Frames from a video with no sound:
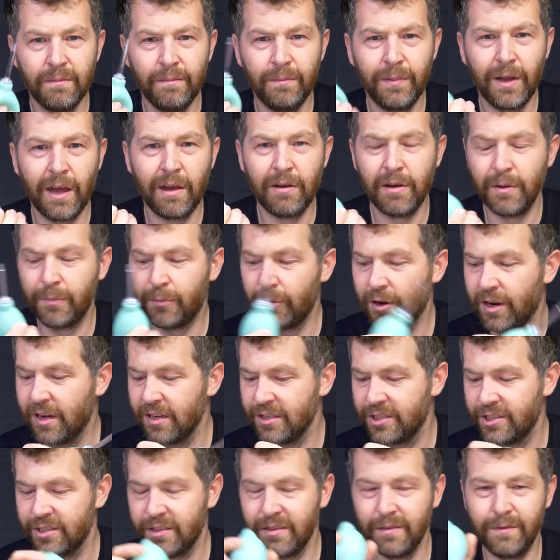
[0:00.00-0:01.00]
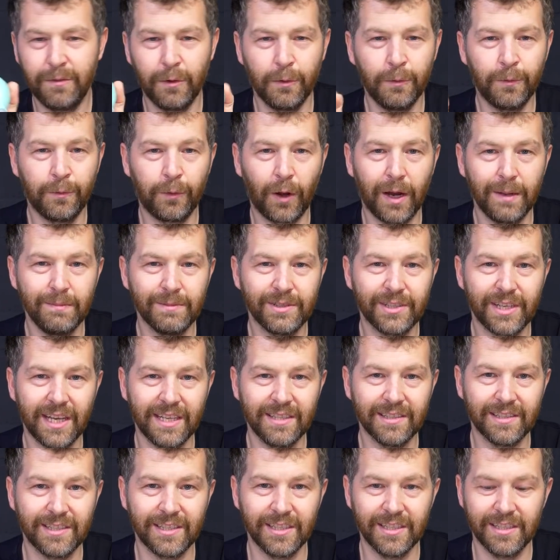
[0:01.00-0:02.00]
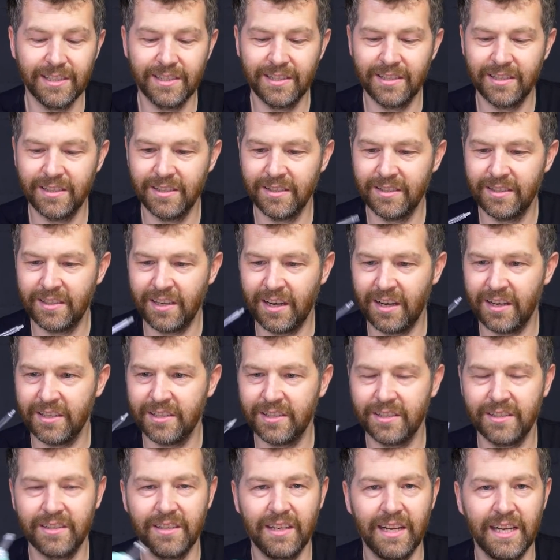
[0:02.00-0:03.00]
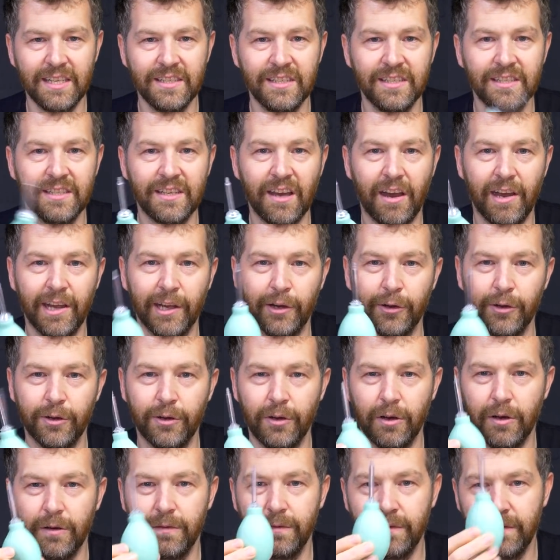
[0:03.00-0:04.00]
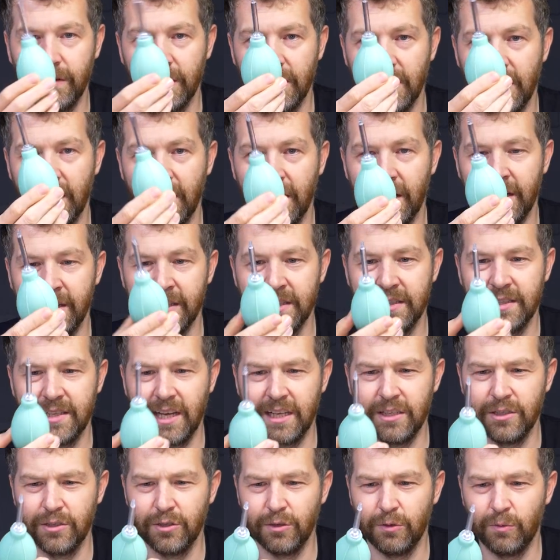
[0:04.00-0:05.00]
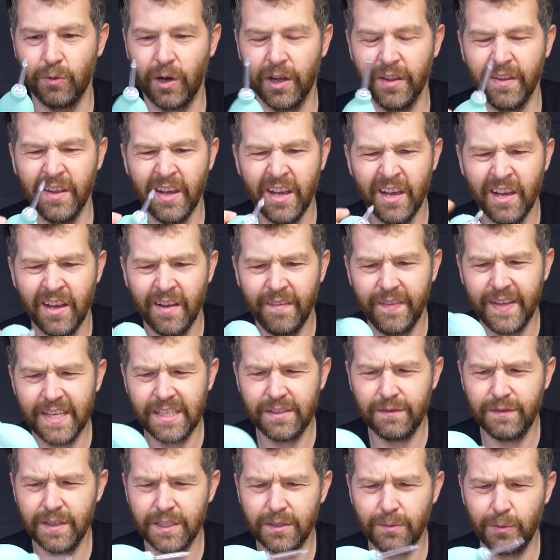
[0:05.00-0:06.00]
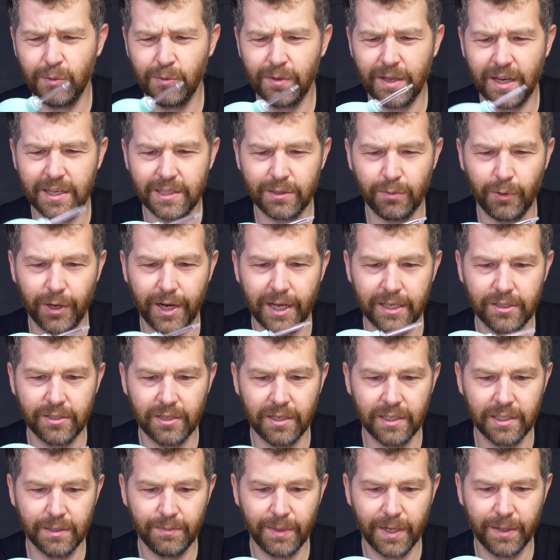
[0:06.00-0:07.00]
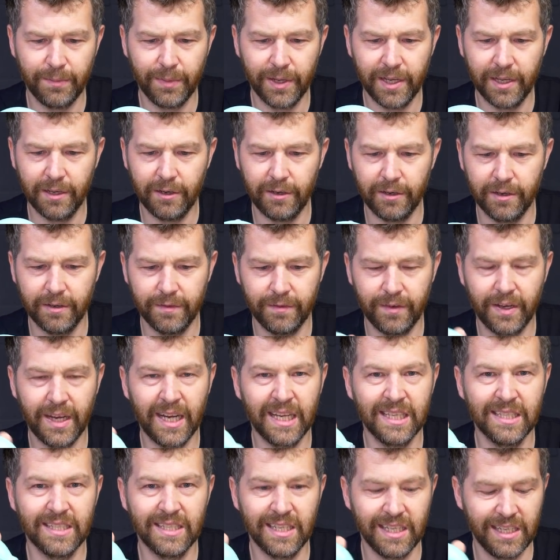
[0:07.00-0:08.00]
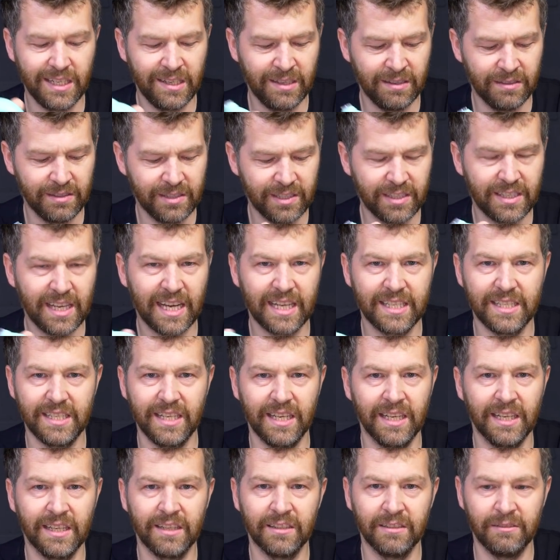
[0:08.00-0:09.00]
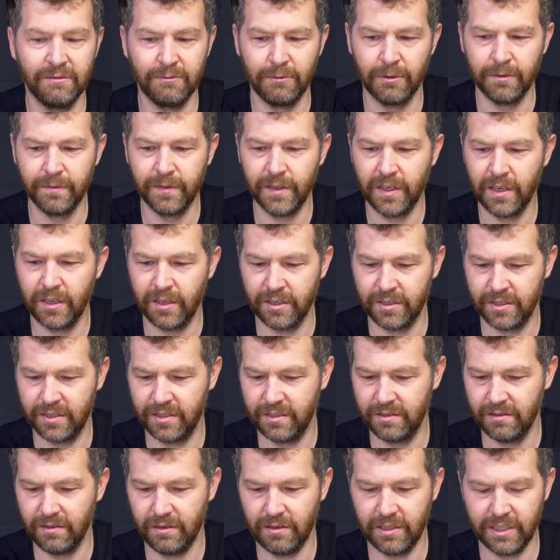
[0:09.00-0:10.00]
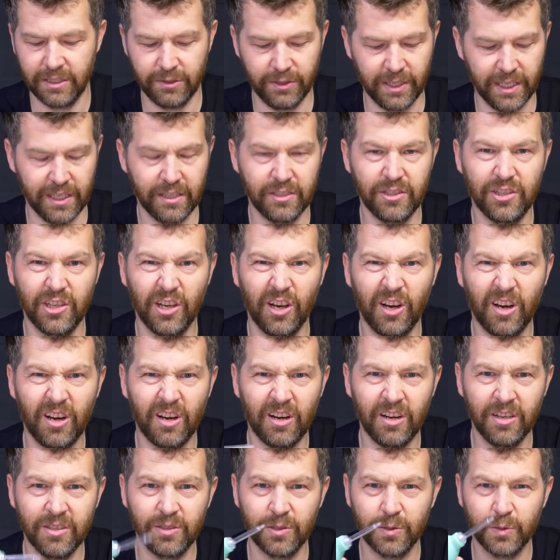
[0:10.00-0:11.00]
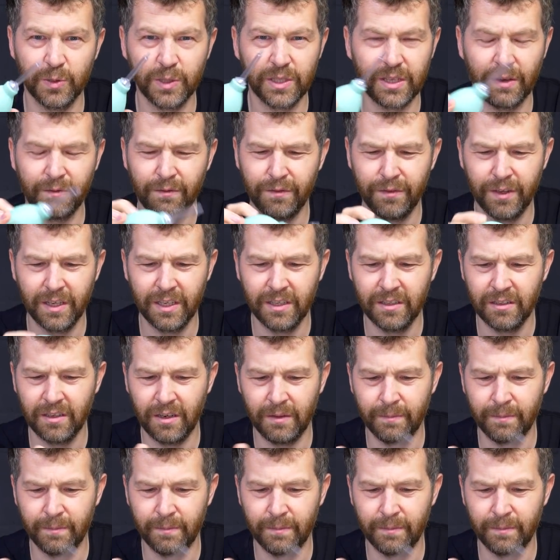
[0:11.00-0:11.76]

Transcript: Blower brush, full frame sensors, dust, lenses going on and off, an essential one. This visible dust one actually is meant to be kind of anti-static and reverse ionic charge or something.